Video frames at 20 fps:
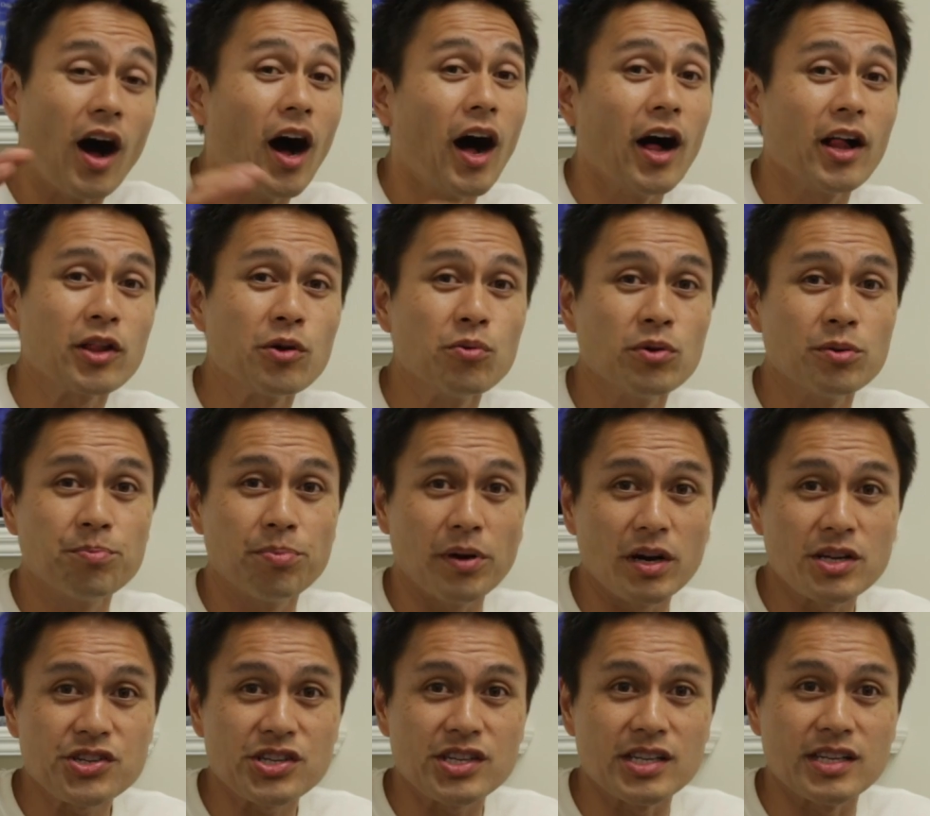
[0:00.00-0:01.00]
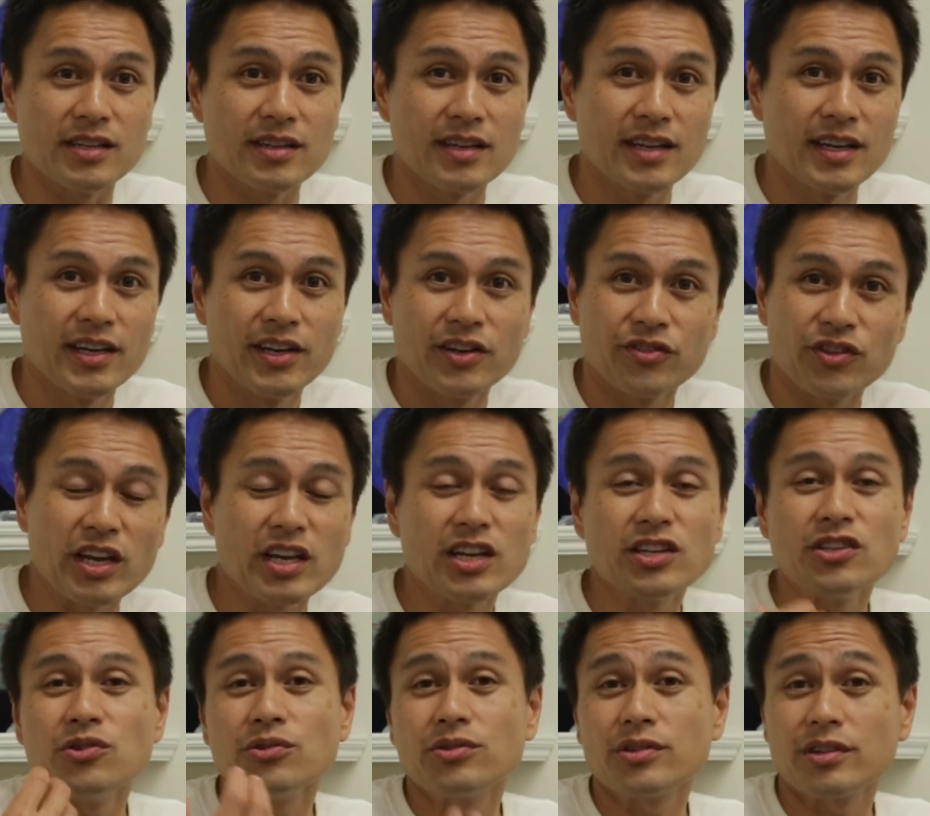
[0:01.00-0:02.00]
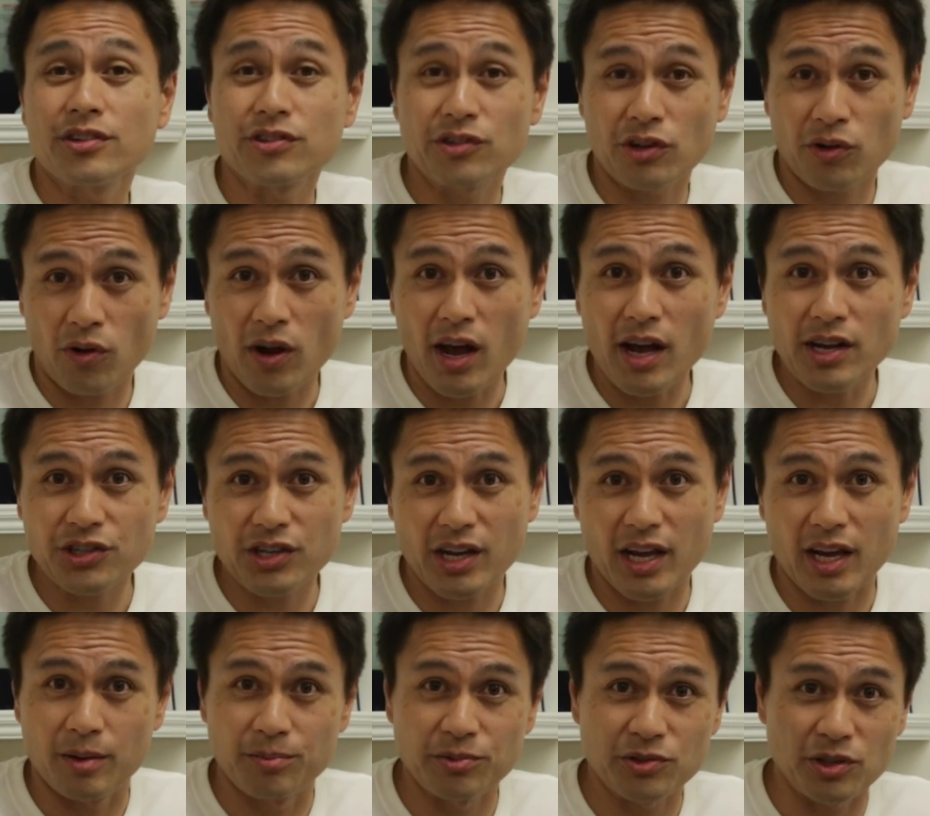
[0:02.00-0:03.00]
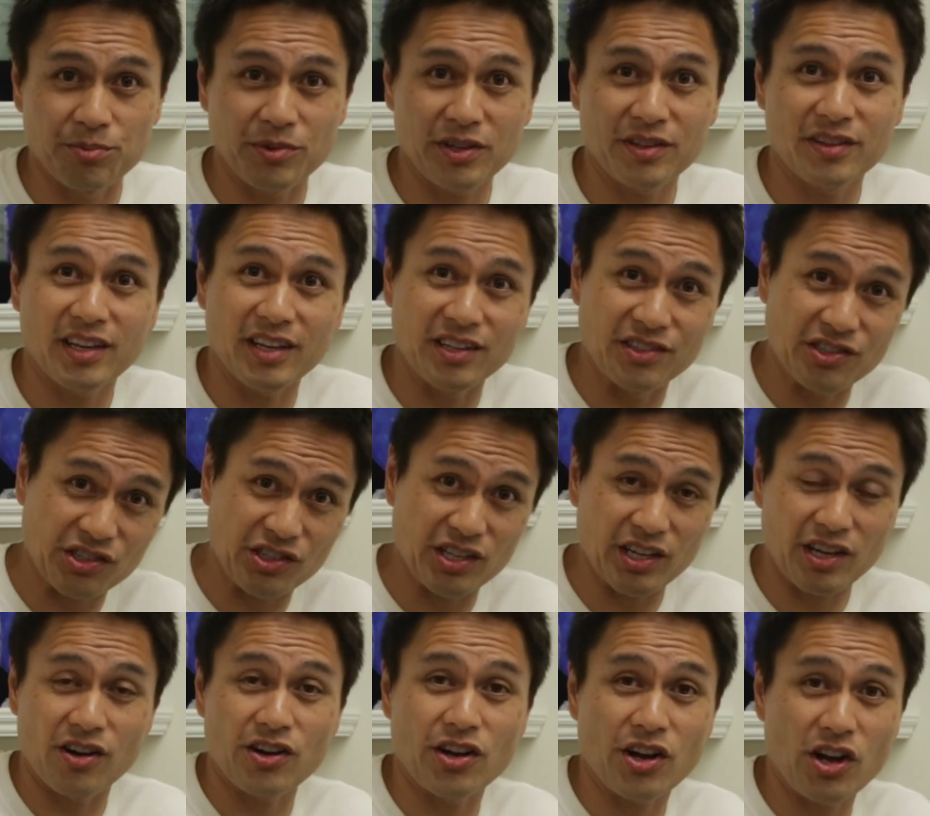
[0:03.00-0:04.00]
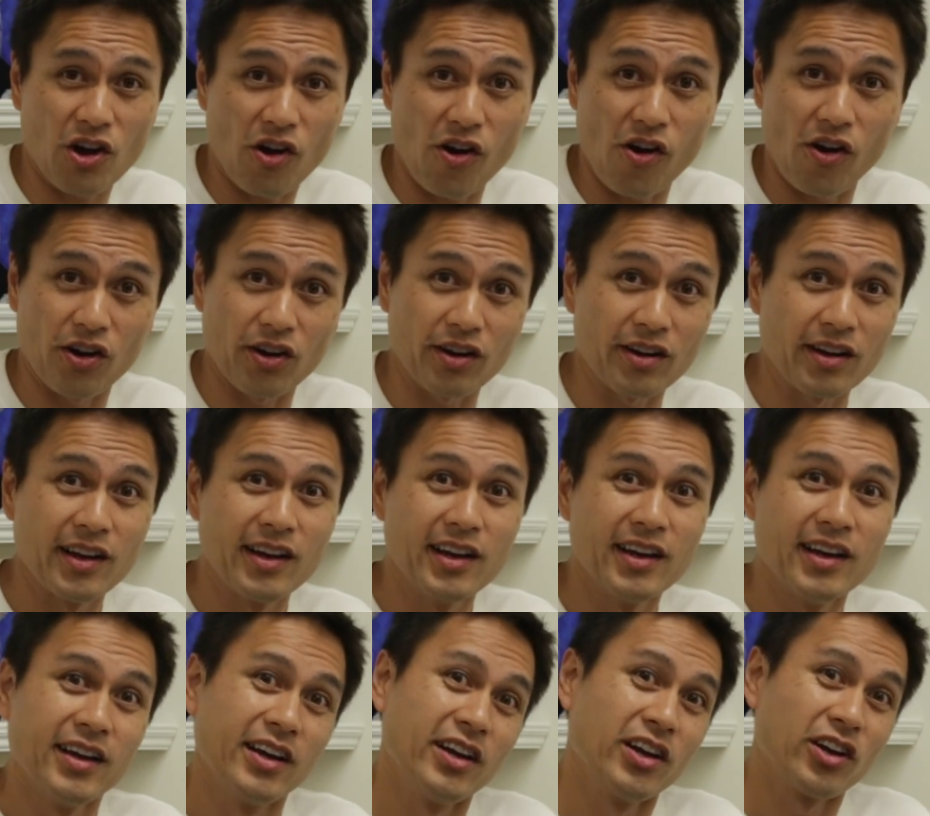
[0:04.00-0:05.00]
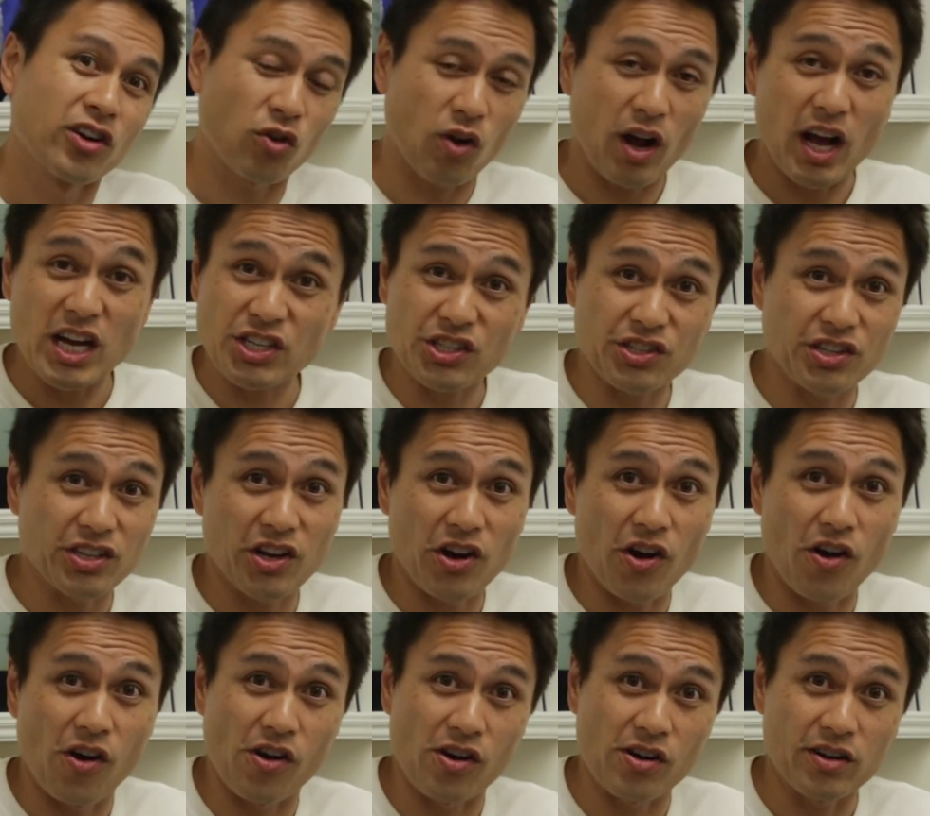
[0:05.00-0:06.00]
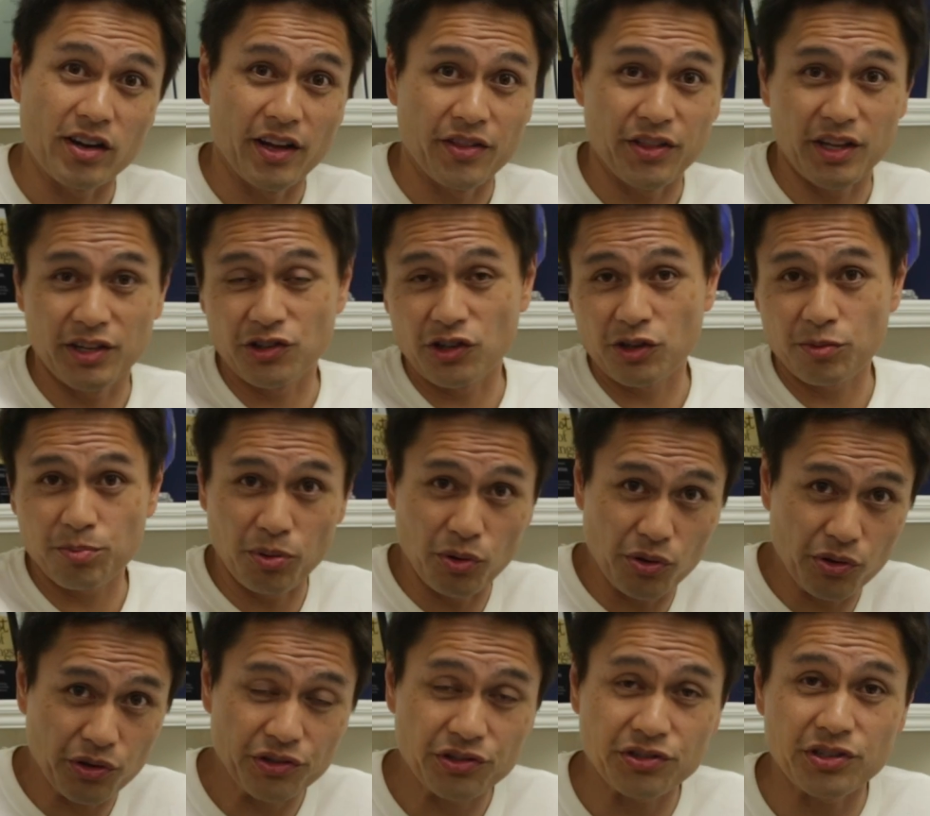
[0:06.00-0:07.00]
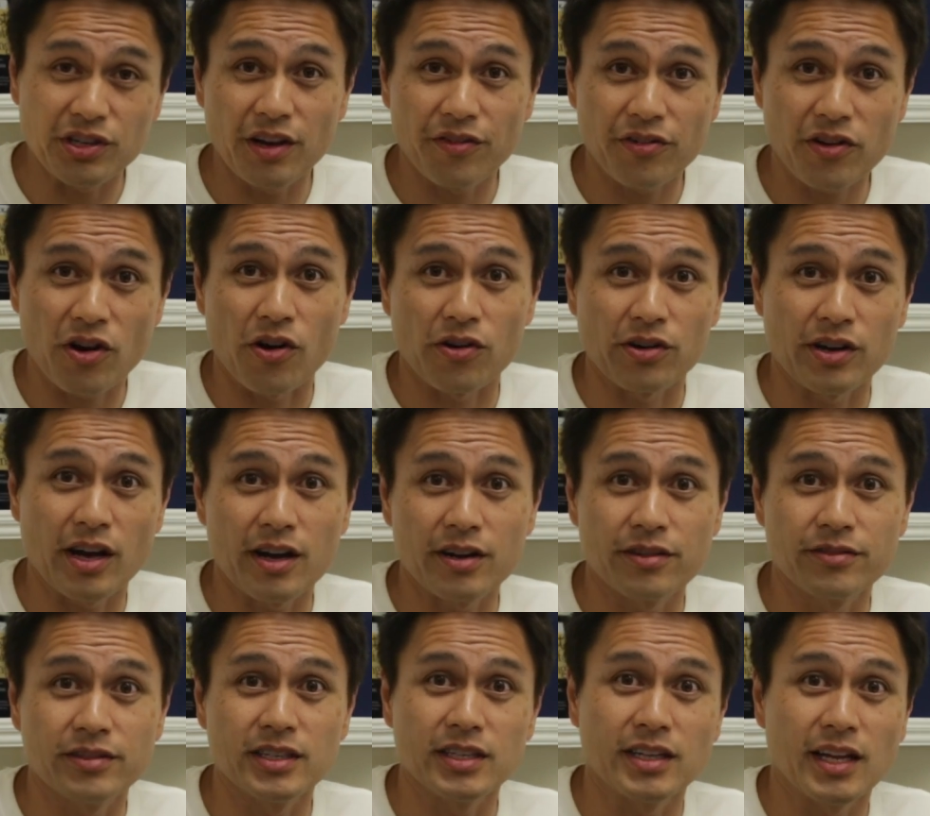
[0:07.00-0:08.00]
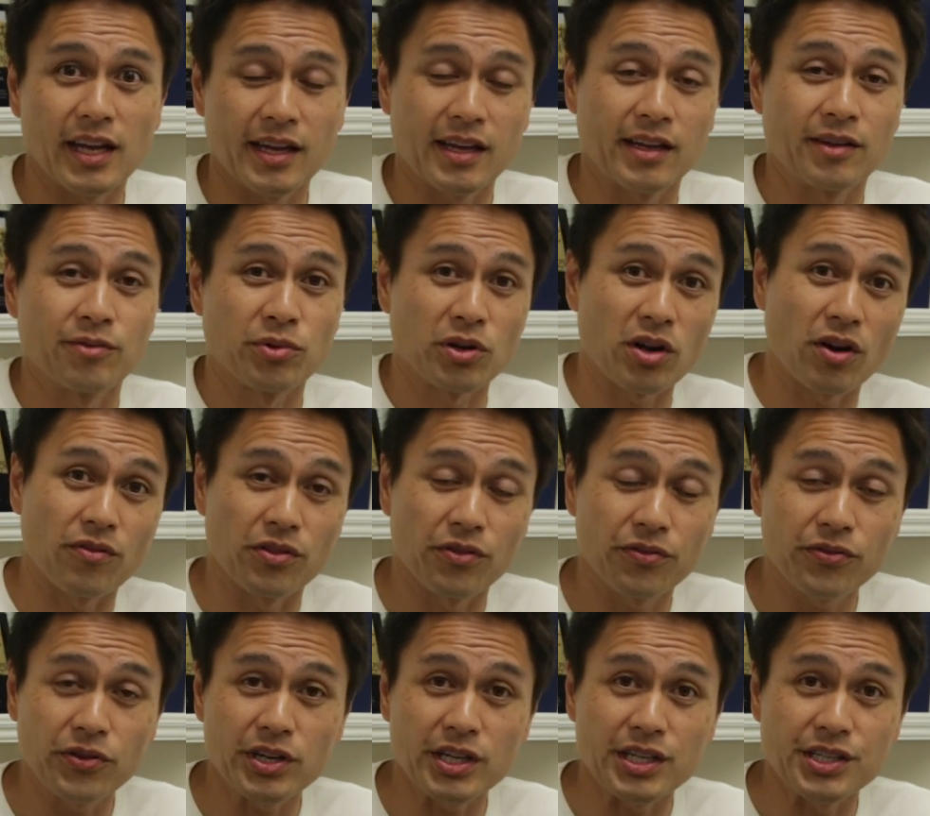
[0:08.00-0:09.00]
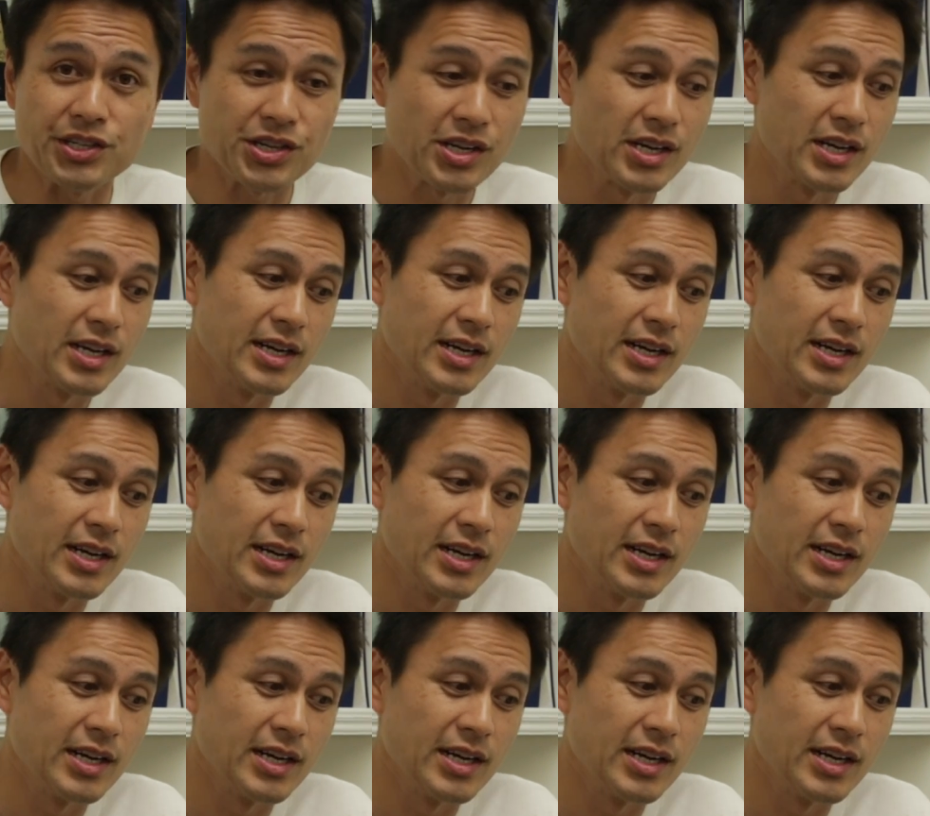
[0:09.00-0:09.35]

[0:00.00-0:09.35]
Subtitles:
Hollywood budget, they can use it as a crash cam, something they can stick on a car, crash the car, and then just pull the CF card out of it and recover the footage.